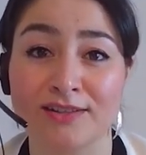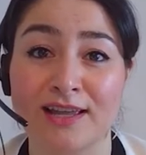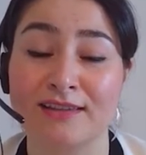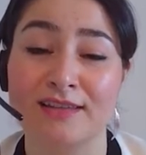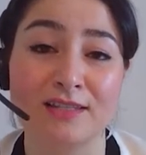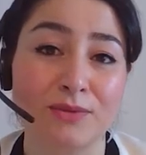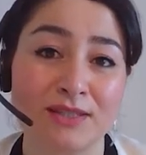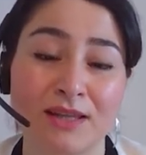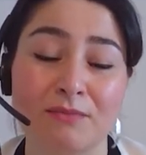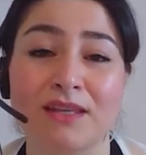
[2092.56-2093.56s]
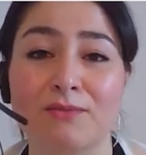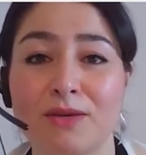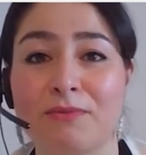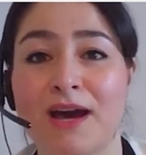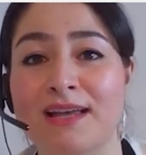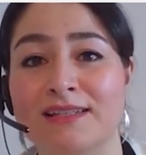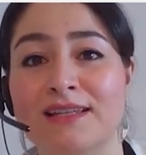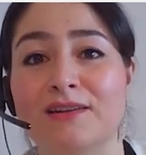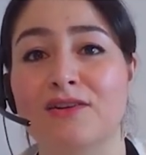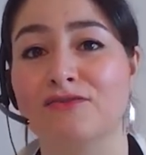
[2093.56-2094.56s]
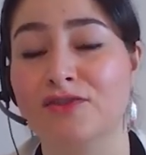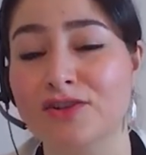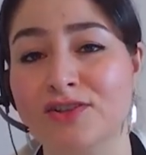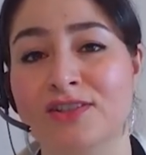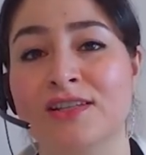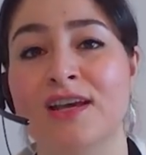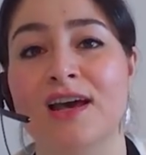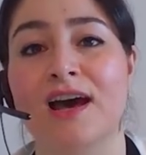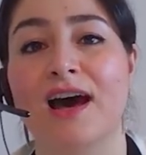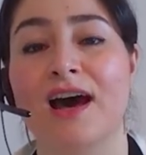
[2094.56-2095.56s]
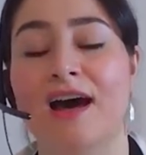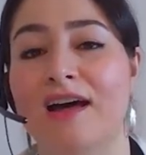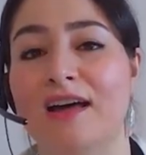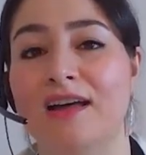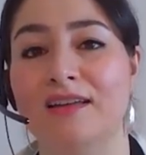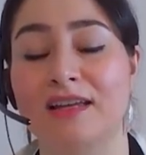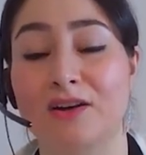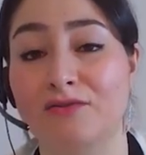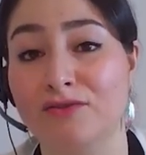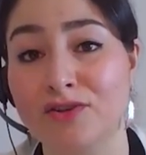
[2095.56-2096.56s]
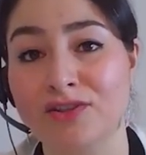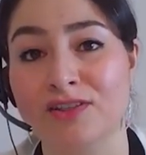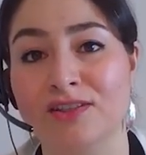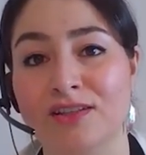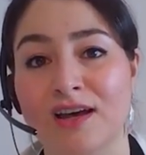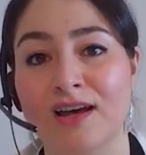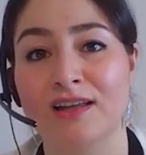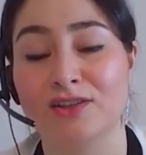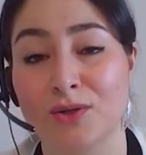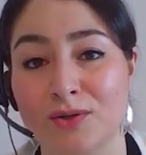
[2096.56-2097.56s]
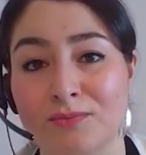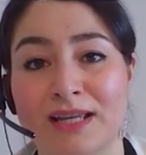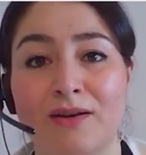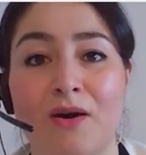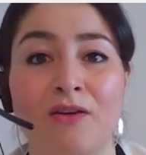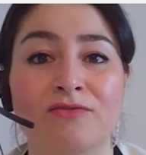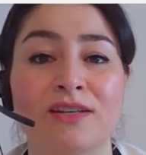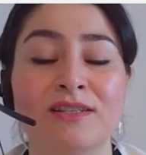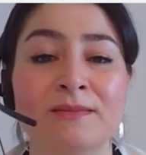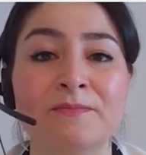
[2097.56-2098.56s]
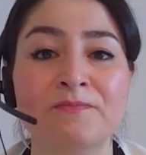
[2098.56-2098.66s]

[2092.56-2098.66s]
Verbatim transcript: And this was something we passed in our first, uh, in our first uh, term in office.